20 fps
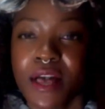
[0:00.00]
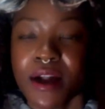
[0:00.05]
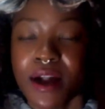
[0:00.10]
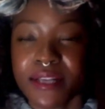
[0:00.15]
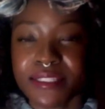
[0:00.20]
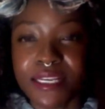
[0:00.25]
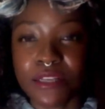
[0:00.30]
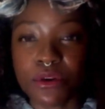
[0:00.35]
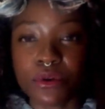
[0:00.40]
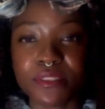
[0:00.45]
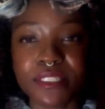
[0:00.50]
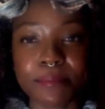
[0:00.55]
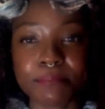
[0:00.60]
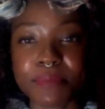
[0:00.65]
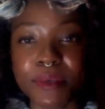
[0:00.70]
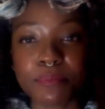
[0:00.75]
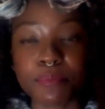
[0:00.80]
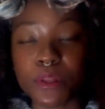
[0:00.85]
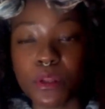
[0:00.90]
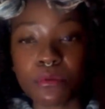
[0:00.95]
because I know some
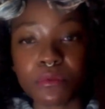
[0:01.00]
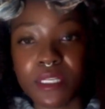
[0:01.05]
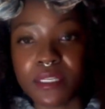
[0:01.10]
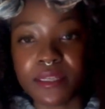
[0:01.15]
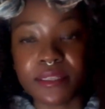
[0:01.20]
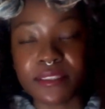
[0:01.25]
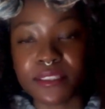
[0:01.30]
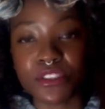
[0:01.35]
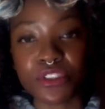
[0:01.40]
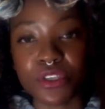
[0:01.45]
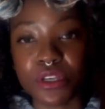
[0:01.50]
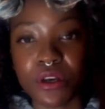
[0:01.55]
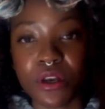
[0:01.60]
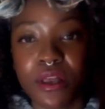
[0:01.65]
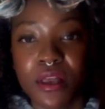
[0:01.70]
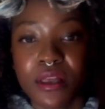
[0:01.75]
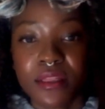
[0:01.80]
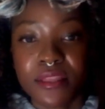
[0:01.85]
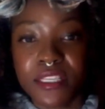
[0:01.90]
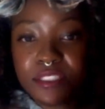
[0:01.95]
people only listen to
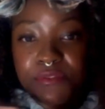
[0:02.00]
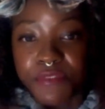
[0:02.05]
this